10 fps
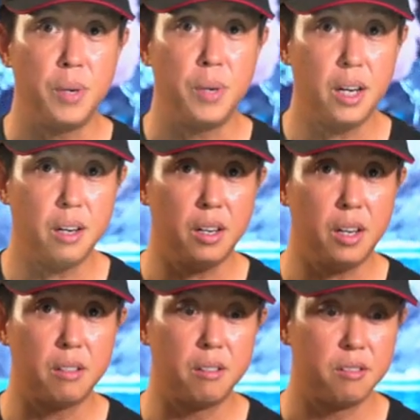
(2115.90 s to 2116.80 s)
meaning
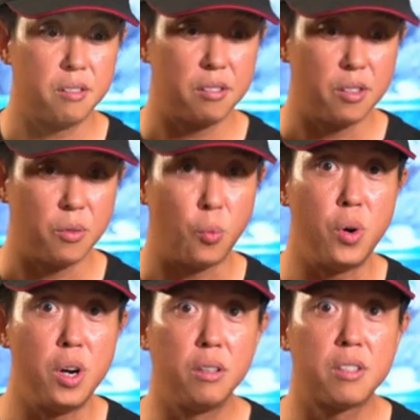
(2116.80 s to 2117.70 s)
it
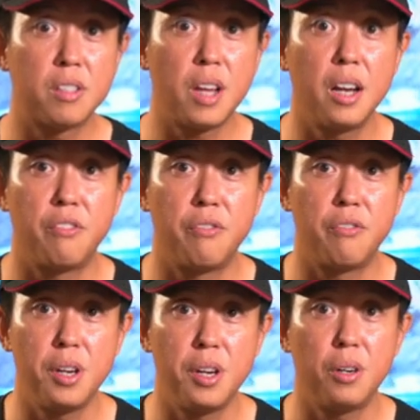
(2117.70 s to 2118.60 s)
will send a
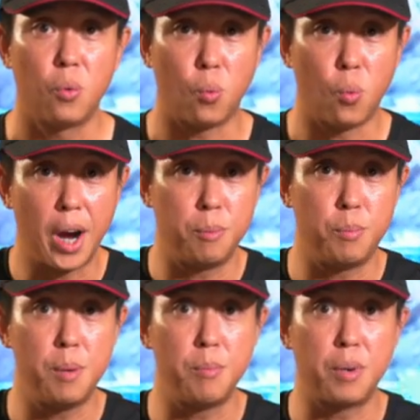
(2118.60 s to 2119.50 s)
very
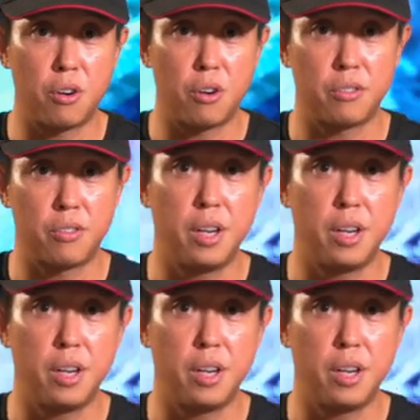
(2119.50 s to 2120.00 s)
wide beam across,